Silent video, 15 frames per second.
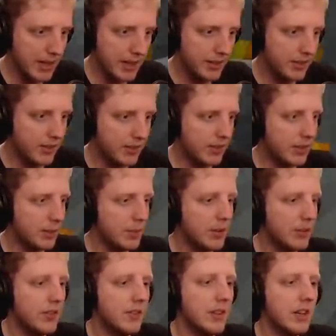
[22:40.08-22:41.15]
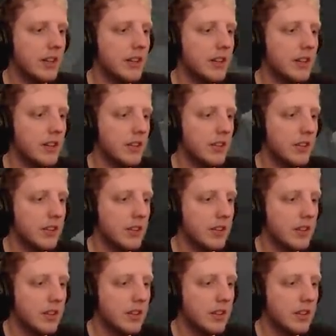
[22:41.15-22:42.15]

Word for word: guys. Give me a second.